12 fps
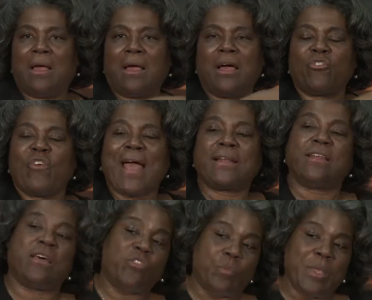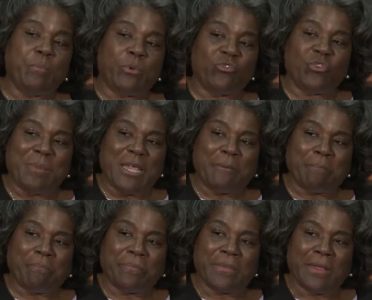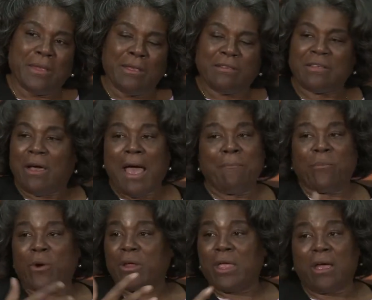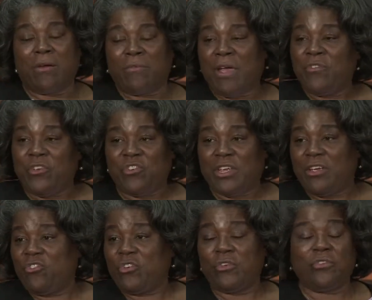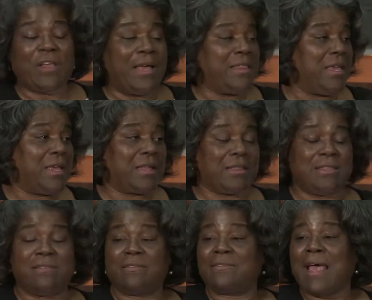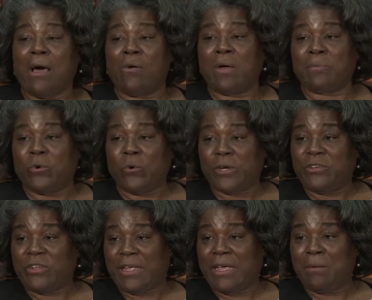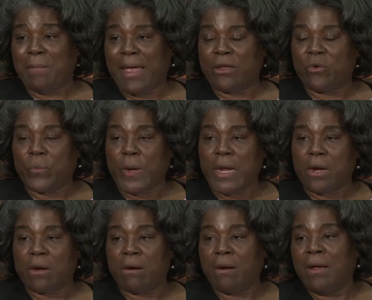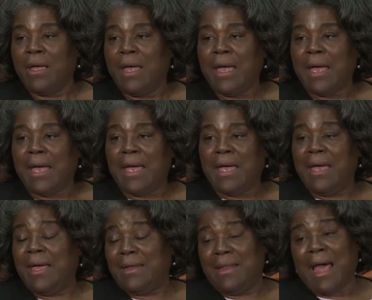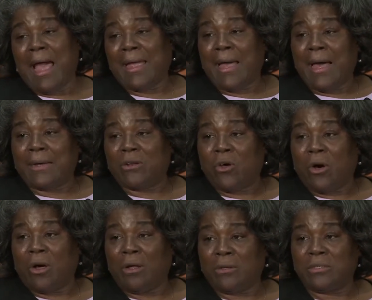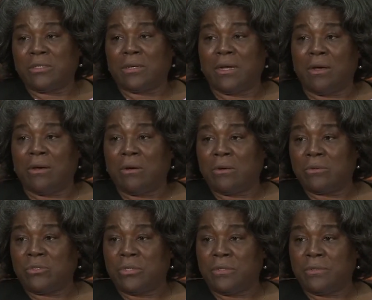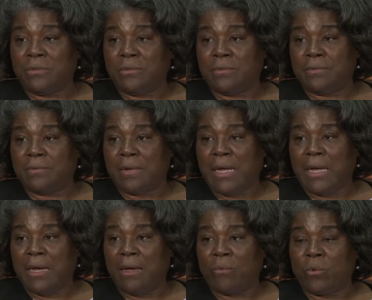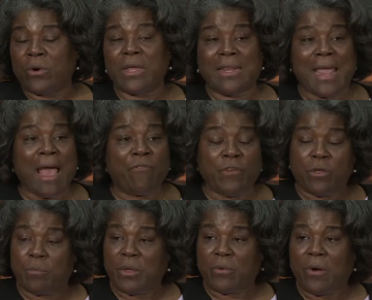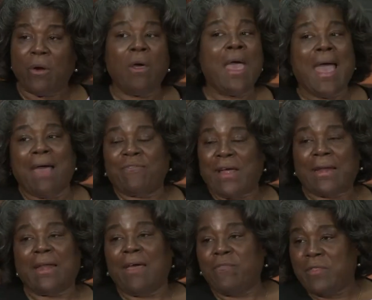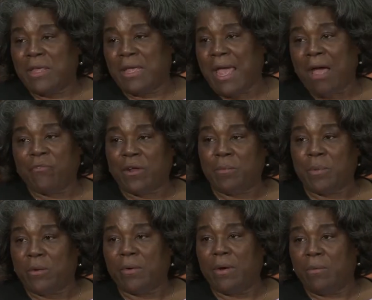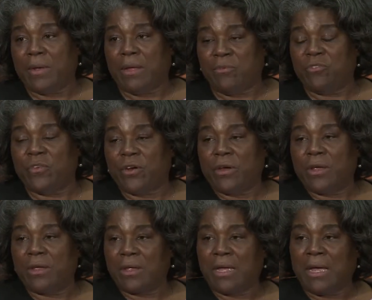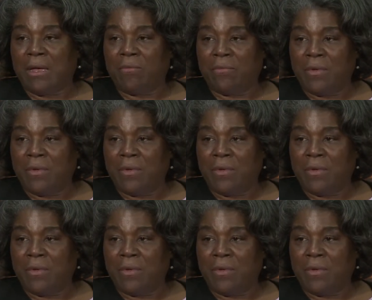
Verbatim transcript: attracted other people to me. So I'm working on refugee issues. I think this is how I'm going to end my career and I got called to go to uh, work in the Africa Bureau after I'd left the Africa Bureau when it was very, uh,